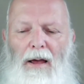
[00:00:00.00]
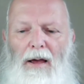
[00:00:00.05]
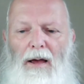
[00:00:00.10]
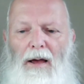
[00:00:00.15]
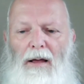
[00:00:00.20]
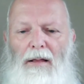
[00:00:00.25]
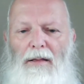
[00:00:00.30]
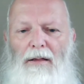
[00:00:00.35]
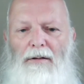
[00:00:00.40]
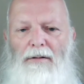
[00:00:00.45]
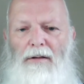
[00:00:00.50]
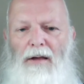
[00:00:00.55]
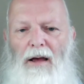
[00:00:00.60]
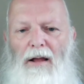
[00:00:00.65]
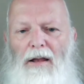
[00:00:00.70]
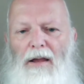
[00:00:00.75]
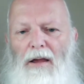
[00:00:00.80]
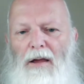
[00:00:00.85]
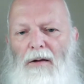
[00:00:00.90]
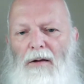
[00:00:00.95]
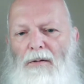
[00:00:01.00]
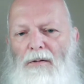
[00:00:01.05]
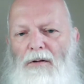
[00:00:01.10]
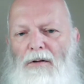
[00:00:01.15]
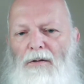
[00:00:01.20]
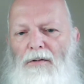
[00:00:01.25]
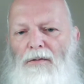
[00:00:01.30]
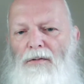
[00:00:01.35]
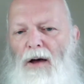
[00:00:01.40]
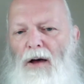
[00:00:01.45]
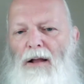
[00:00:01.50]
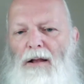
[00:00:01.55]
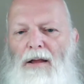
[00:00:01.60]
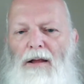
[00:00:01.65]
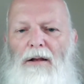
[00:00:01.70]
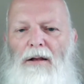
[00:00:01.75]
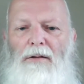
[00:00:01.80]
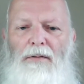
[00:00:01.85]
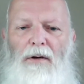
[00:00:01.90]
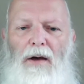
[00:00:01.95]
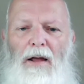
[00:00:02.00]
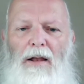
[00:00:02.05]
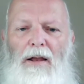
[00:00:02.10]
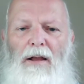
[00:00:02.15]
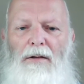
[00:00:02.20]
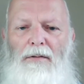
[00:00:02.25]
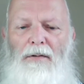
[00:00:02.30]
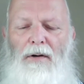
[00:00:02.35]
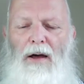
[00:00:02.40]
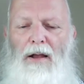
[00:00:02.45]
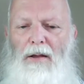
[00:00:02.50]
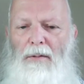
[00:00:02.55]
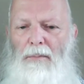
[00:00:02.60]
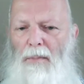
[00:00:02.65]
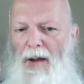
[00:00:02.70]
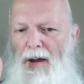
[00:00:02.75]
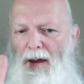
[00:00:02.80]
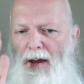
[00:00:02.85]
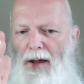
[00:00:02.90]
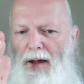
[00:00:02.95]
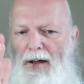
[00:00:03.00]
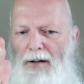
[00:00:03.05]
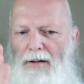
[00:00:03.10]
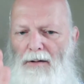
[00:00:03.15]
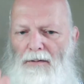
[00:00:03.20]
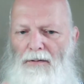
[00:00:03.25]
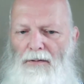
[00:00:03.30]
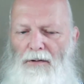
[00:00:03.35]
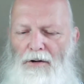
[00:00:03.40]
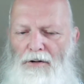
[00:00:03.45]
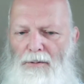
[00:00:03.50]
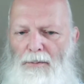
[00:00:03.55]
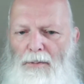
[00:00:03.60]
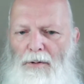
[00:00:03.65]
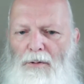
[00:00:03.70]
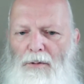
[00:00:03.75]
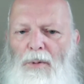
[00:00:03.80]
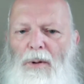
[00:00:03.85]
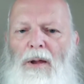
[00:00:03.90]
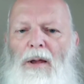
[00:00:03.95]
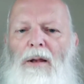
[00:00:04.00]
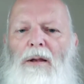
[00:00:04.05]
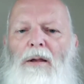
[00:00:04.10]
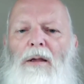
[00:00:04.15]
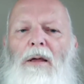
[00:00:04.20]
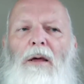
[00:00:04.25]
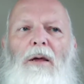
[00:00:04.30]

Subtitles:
And this idea of dividing, making a division between